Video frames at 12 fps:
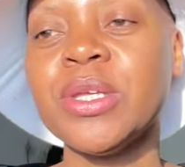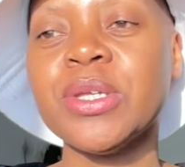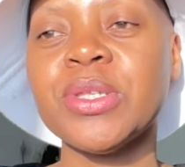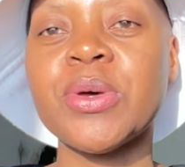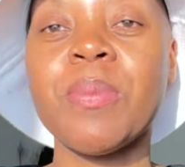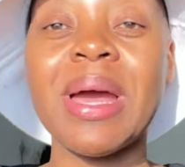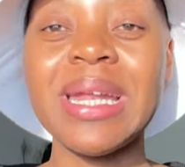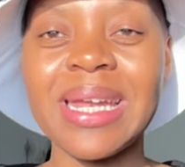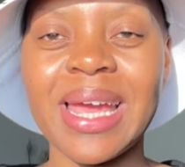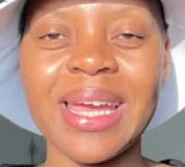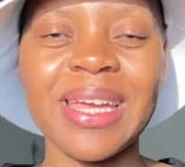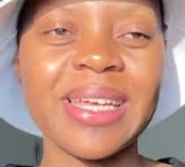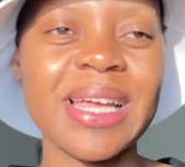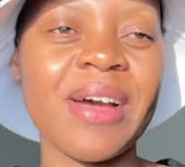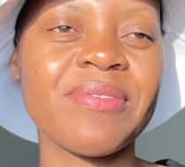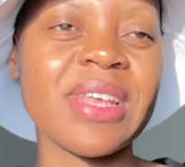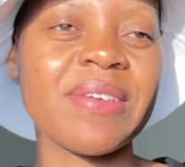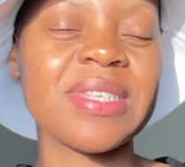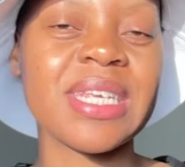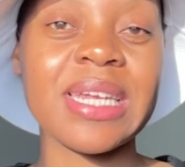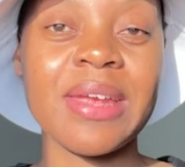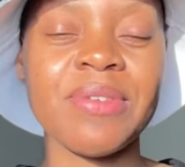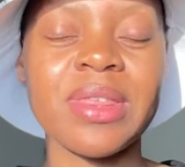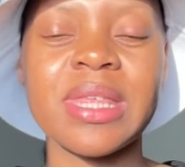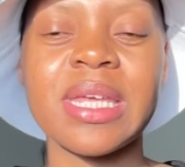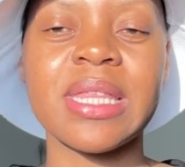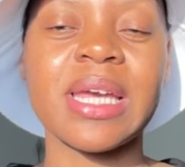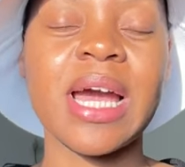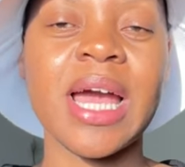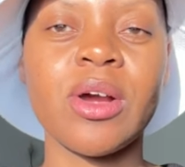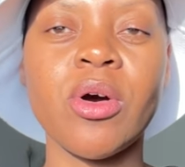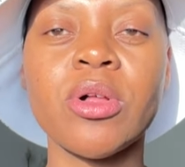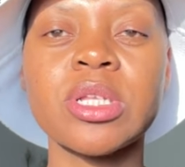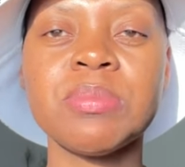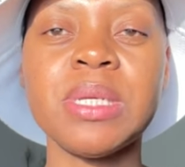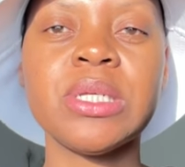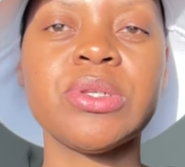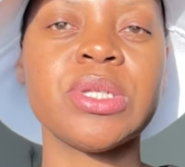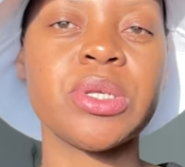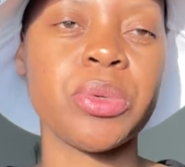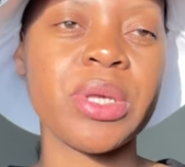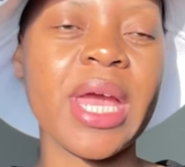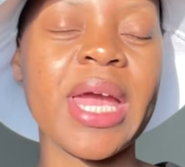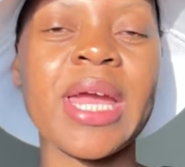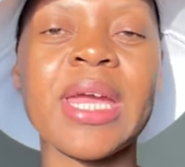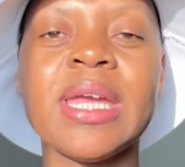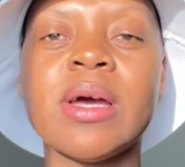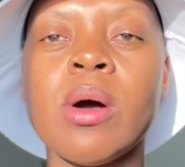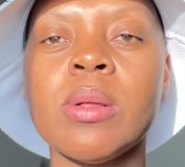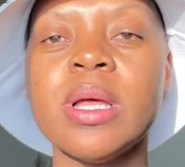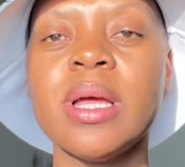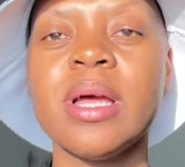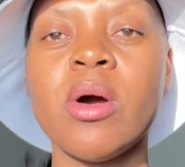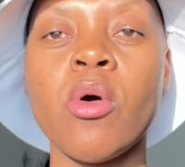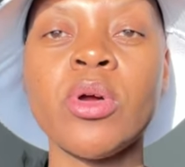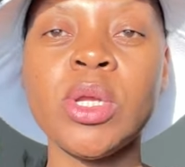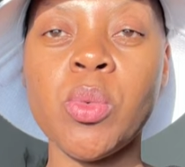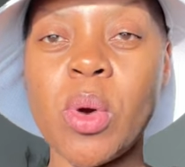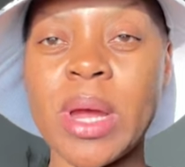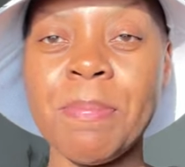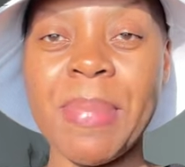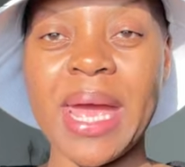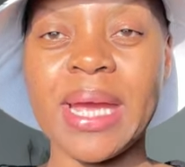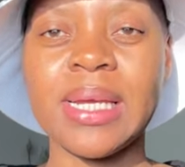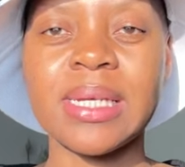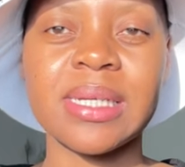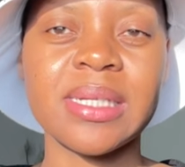So Monday, after I've sent everything, the guy calls me to say, okay, only one bank,